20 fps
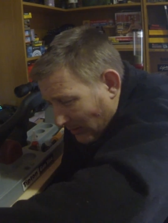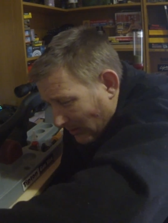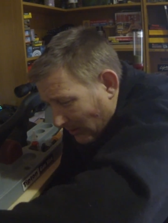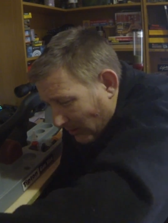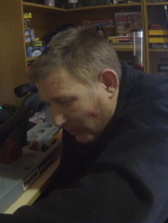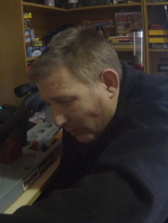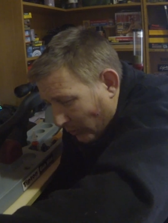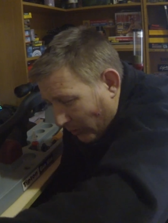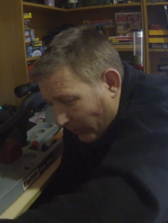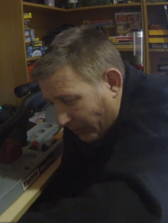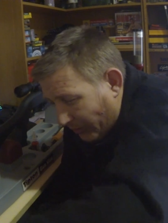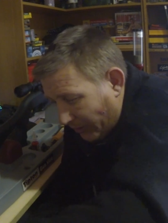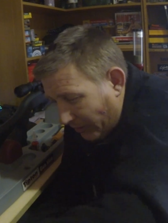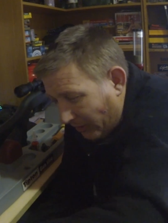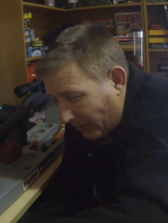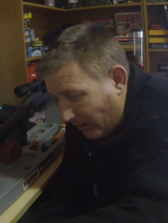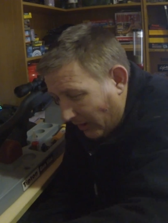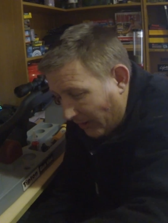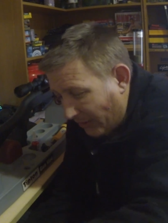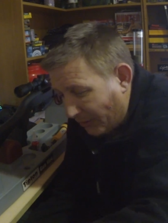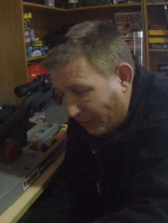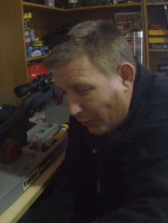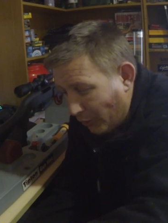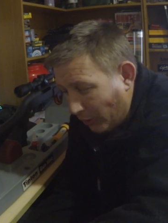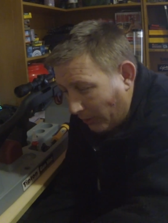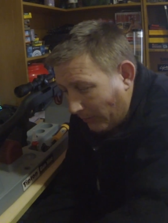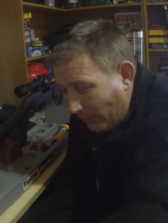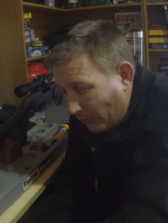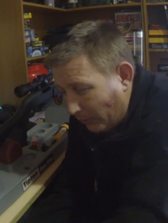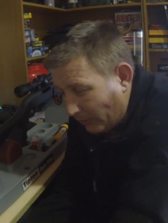
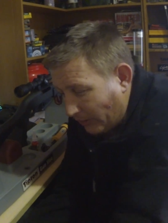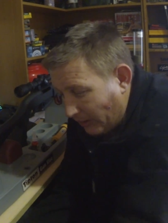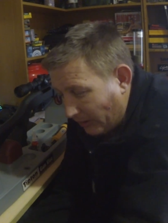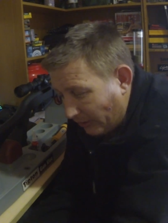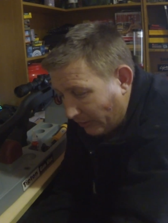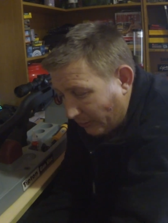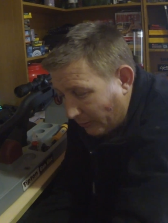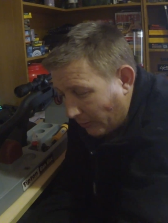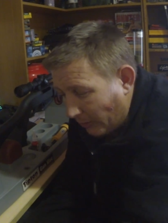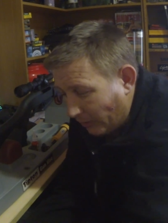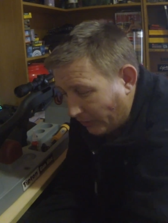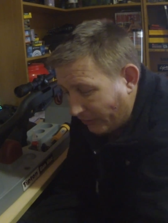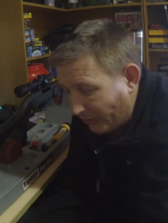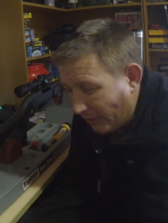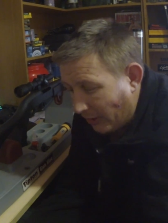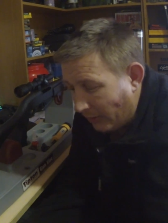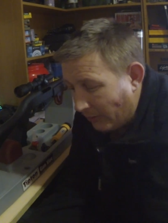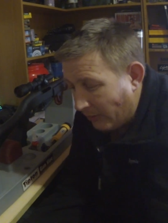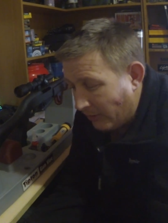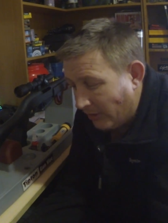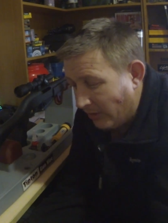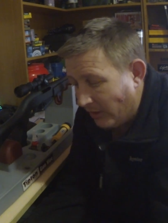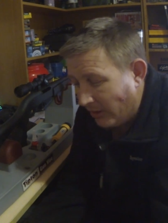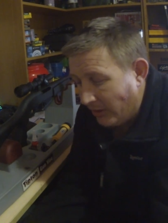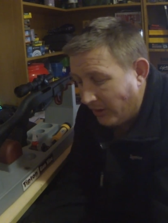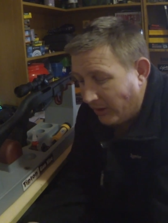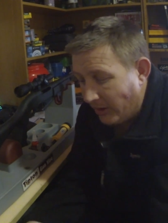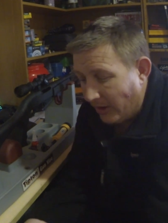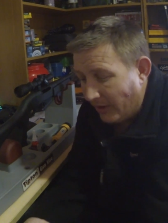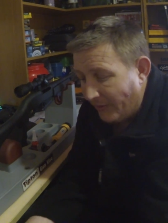30mm kit as well. So
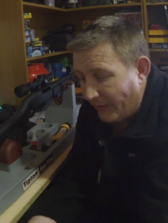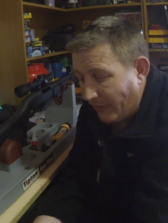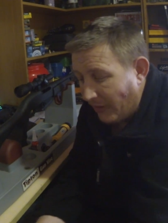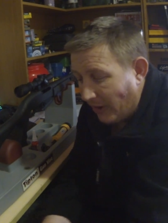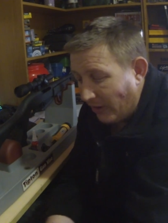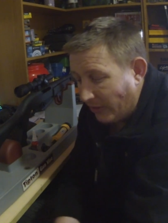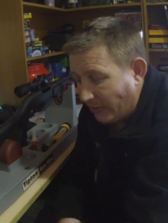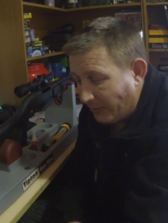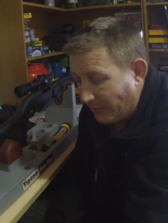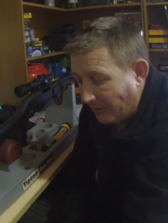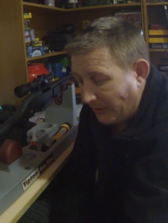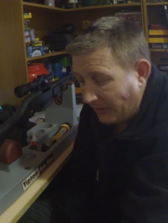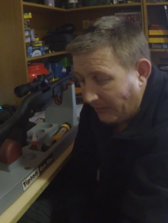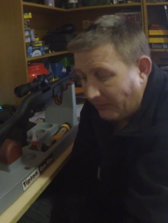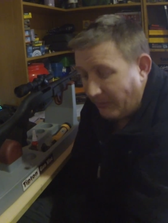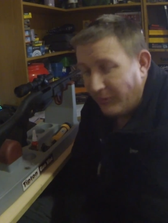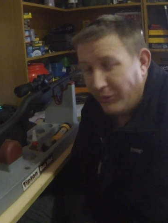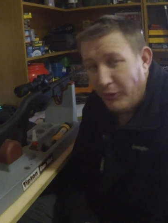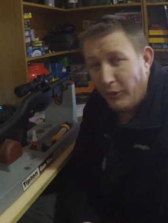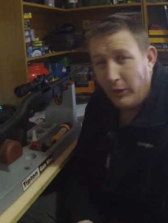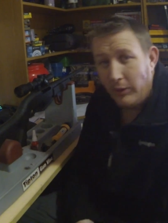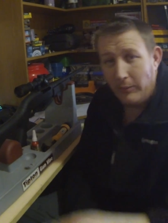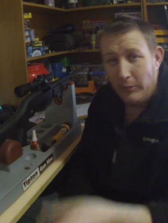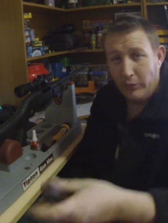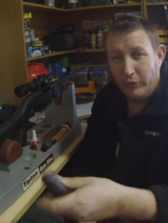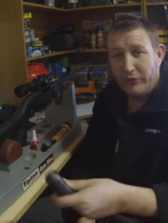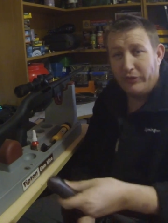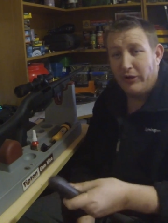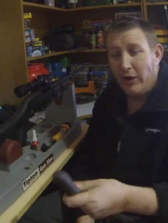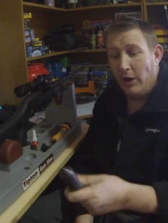for those big
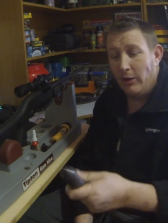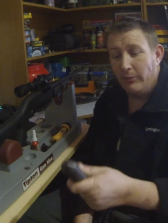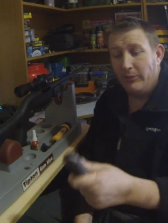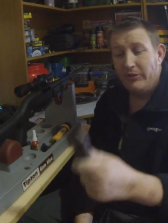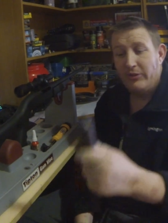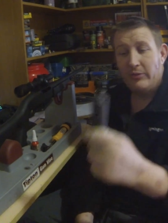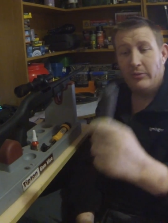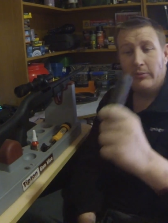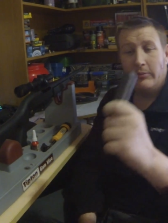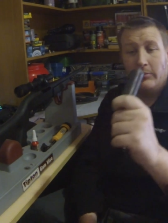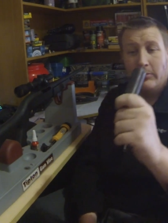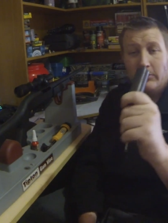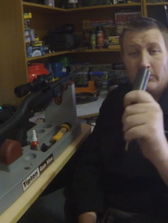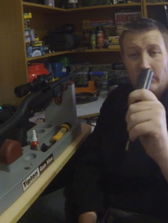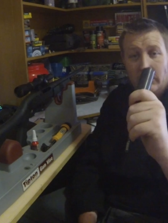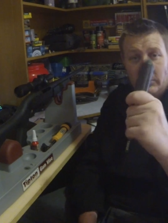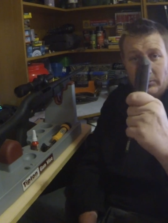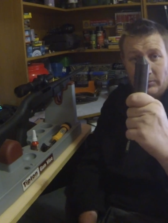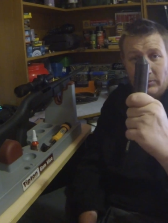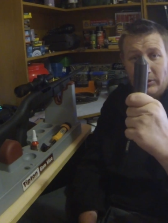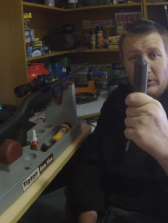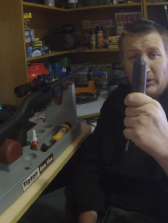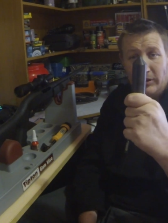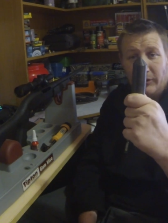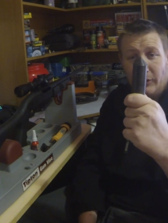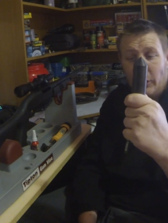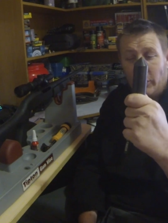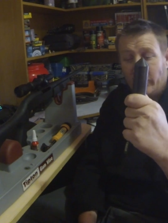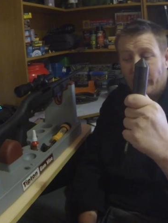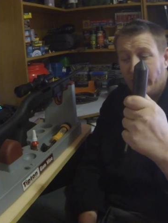30mm scopes, you've
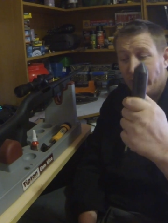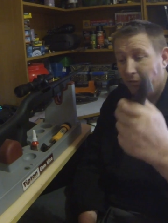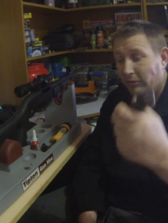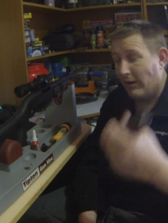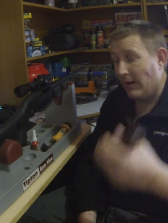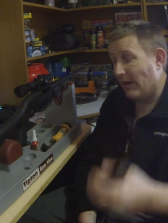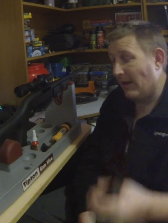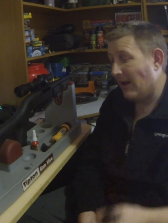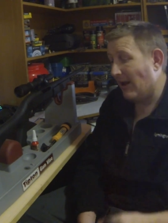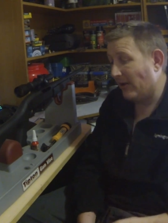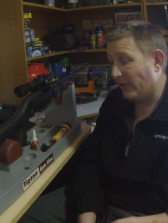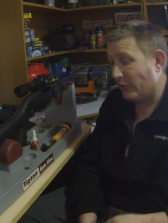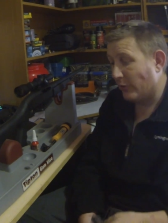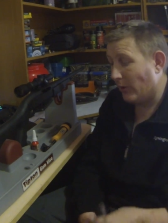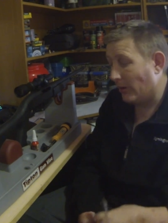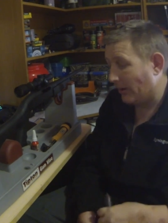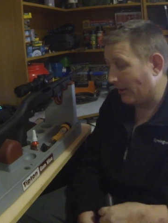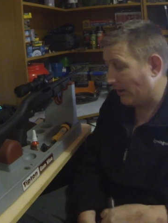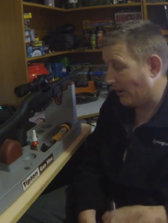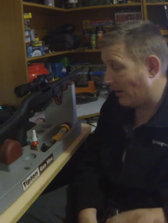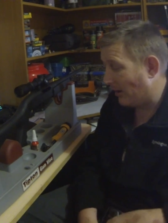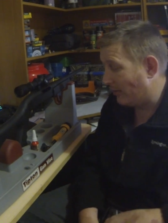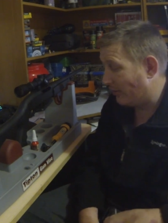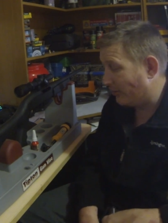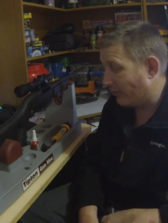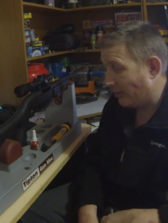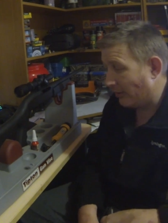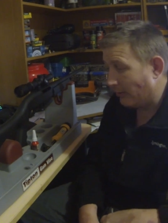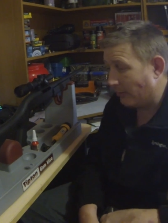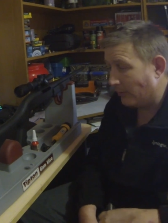got your larger one again.
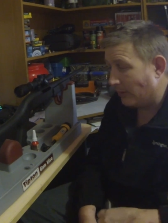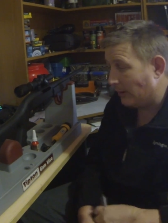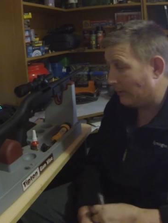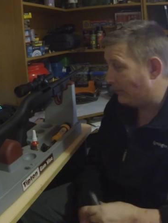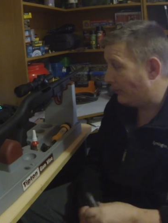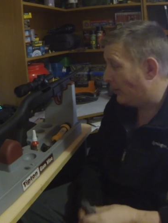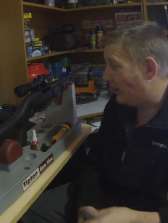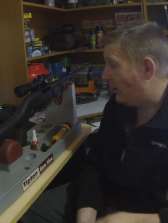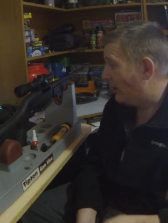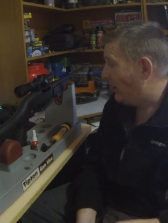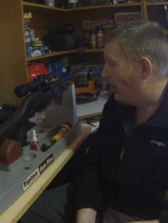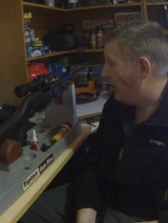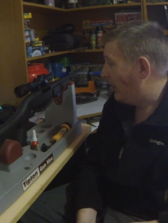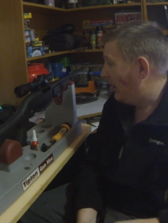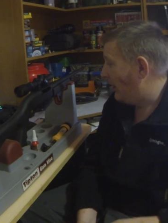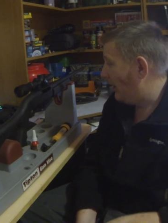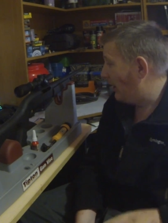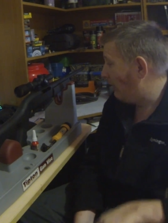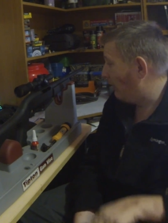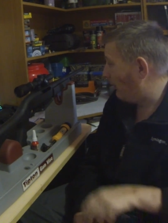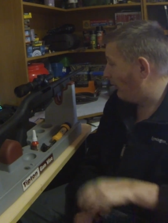So anyway